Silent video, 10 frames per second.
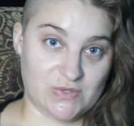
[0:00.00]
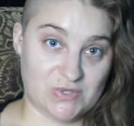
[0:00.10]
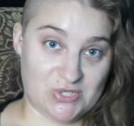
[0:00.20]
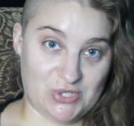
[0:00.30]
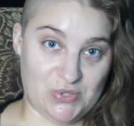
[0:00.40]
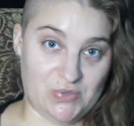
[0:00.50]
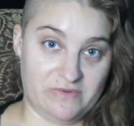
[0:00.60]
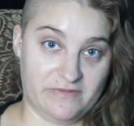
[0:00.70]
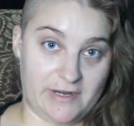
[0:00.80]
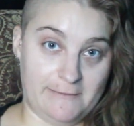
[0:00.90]
Stu
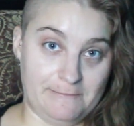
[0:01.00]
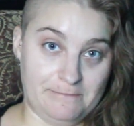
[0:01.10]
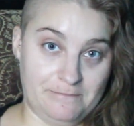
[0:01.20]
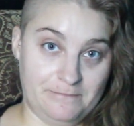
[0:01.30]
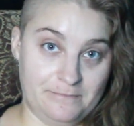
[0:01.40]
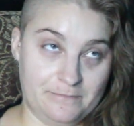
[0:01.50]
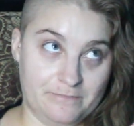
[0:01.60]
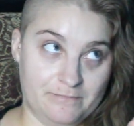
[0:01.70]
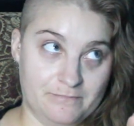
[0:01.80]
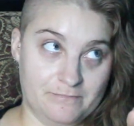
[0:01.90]
from
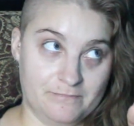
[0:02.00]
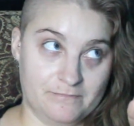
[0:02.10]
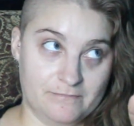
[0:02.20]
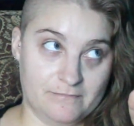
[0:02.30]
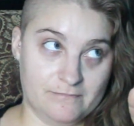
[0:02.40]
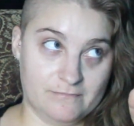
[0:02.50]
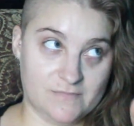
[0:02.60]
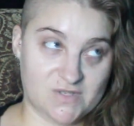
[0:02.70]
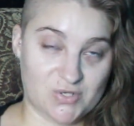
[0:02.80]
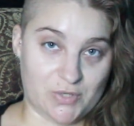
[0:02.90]

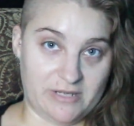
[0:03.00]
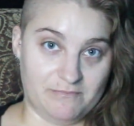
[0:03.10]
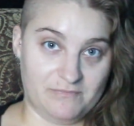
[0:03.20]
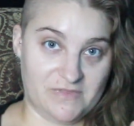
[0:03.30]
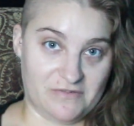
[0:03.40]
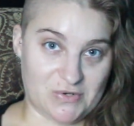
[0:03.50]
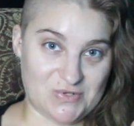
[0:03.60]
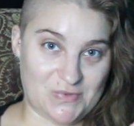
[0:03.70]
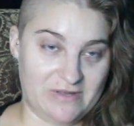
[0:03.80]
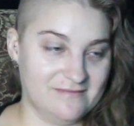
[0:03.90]
Scream, the
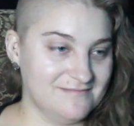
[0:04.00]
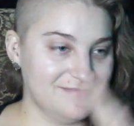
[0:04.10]
first one.